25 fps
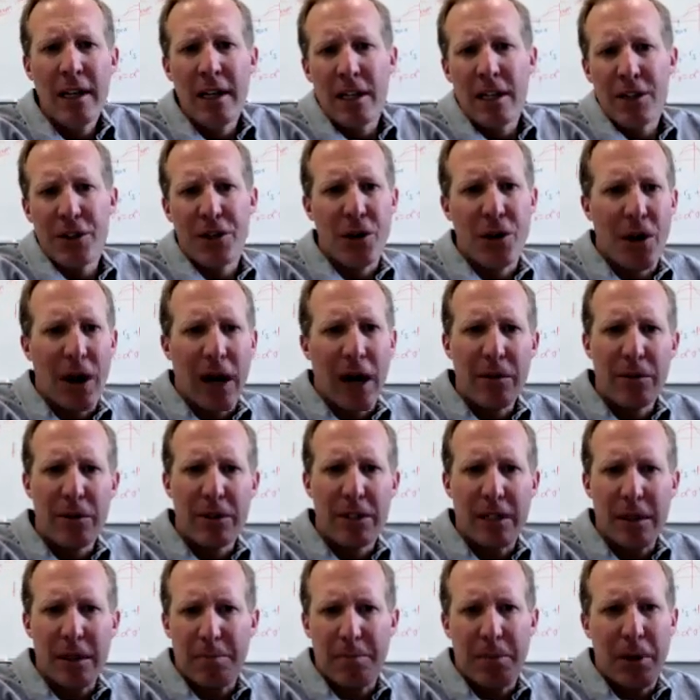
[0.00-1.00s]
so I
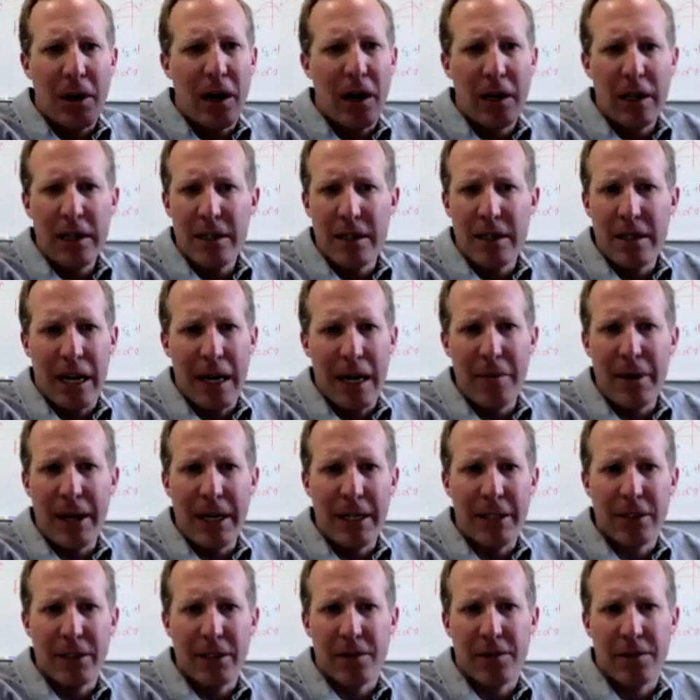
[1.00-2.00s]
was a poli-sci
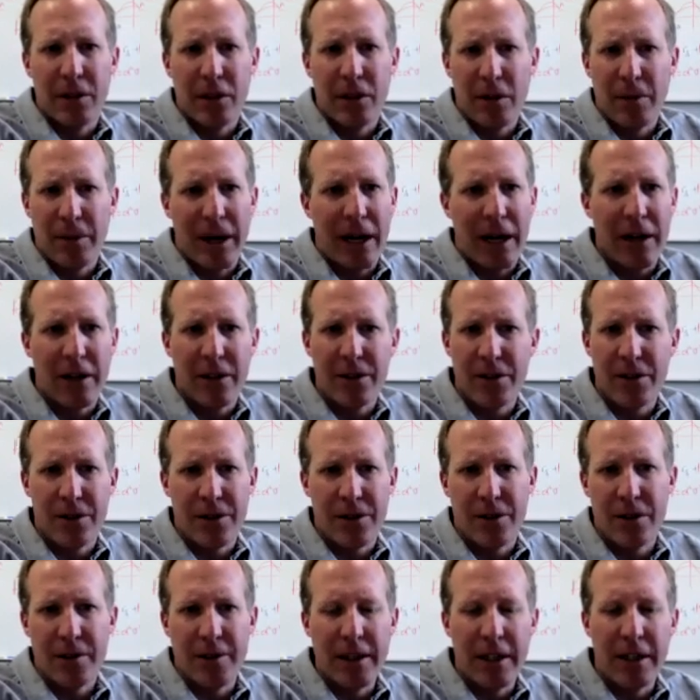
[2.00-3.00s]
major for a little bit. I also
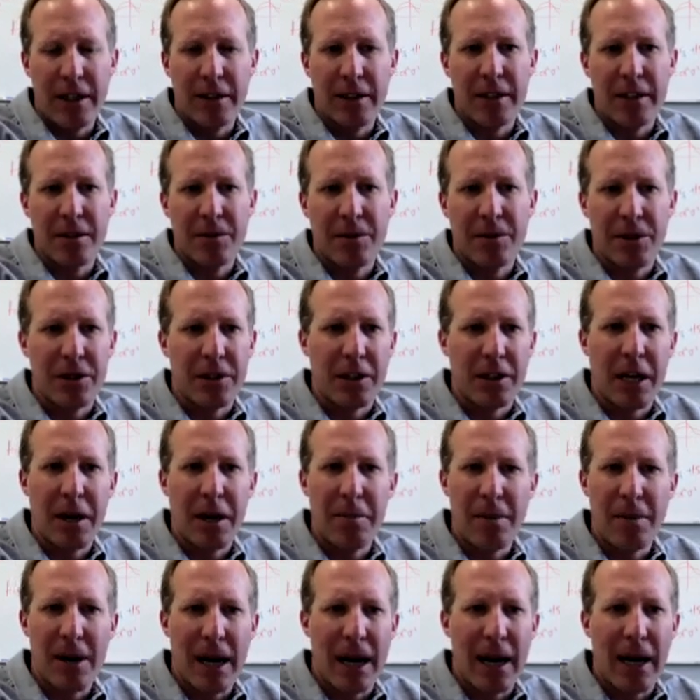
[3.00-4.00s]
served an LDS mission,
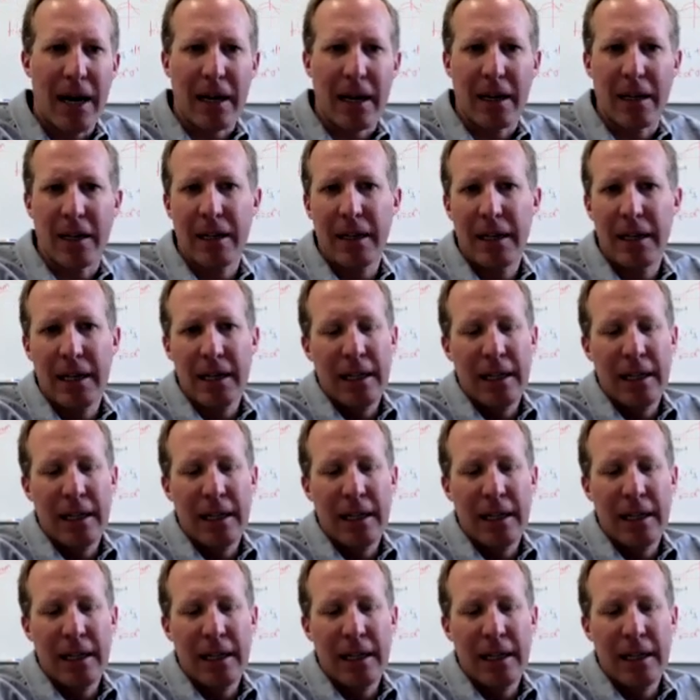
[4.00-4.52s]
came back.